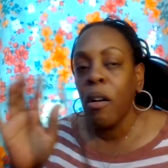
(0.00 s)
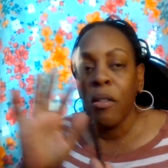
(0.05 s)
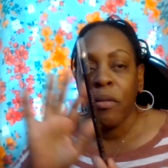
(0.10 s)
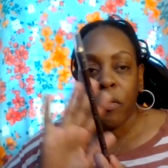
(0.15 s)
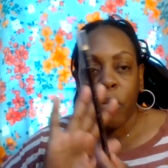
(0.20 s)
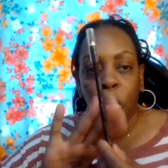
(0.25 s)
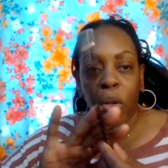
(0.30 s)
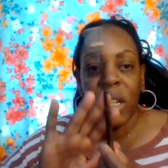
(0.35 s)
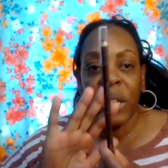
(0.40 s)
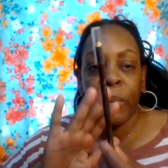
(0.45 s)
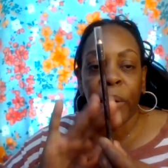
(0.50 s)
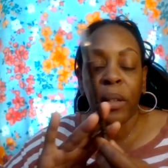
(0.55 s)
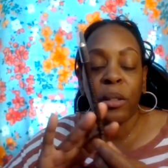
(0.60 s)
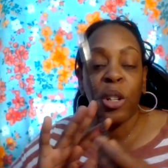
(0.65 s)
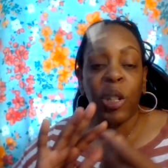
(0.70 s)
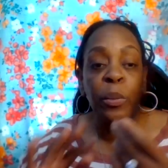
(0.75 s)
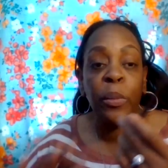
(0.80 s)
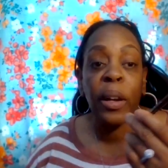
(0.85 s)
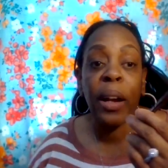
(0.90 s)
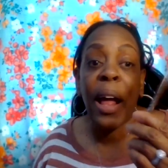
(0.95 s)
for these
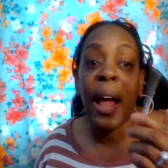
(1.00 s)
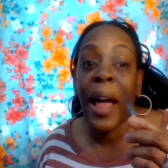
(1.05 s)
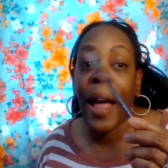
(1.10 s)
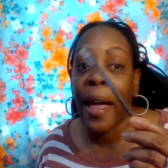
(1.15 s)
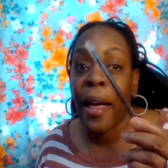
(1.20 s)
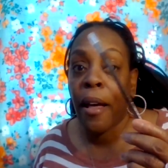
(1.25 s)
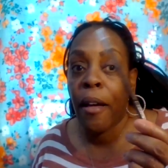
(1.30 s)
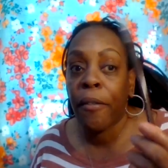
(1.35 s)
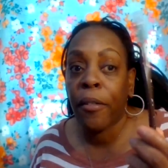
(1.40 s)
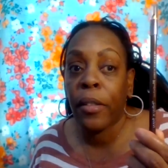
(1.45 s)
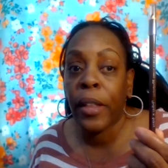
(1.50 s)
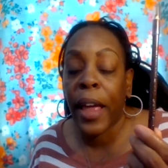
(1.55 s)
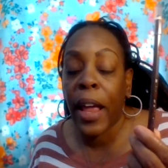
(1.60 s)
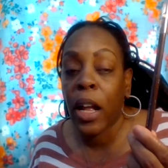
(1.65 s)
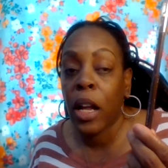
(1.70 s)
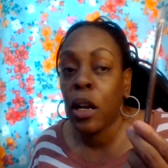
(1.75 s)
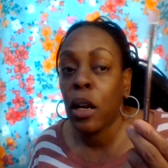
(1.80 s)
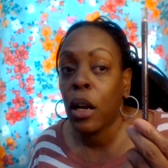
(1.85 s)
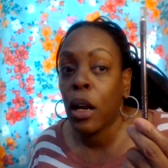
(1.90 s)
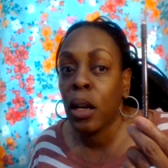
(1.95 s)
pencils but I have
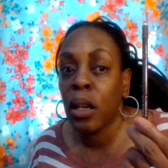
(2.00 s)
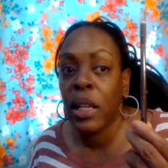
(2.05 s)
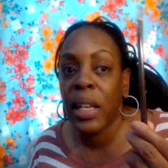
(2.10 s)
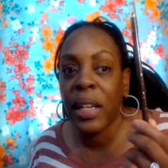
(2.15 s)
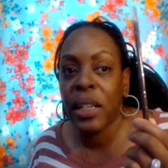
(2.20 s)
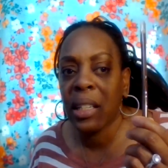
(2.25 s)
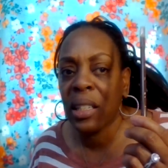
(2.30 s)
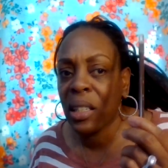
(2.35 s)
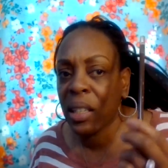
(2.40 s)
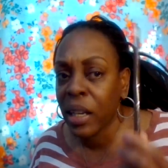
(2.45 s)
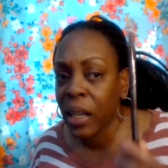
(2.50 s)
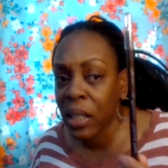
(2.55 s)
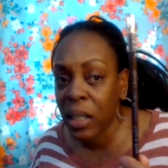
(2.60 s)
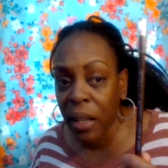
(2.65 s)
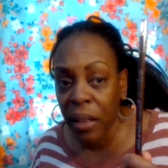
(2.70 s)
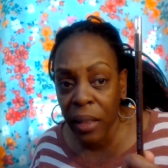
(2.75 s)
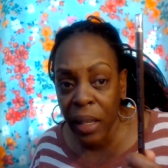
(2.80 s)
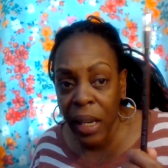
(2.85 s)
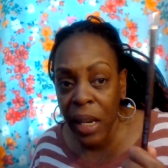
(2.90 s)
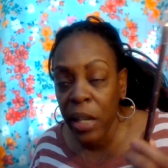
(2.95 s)
like at least six
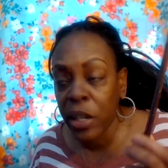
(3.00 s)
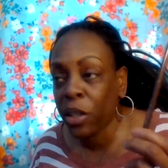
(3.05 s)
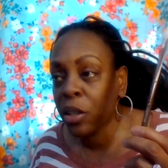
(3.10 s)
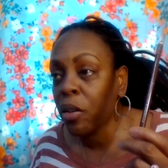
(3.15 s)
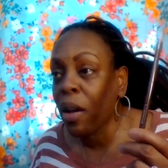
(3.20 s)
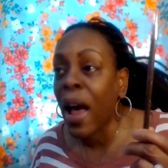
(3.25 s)
of these so